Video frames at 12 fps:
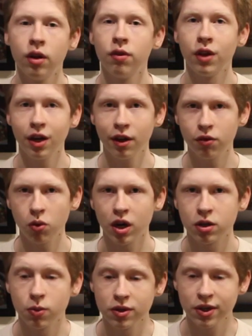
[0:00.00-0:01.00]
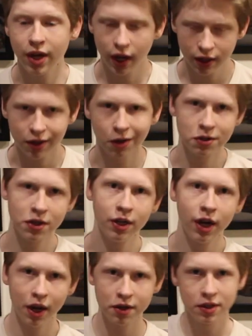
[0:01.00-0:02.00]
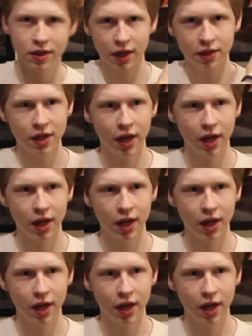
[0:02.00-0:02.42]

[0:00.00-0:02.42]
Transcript: Thank you guys for watching once again, and I'll see you guys next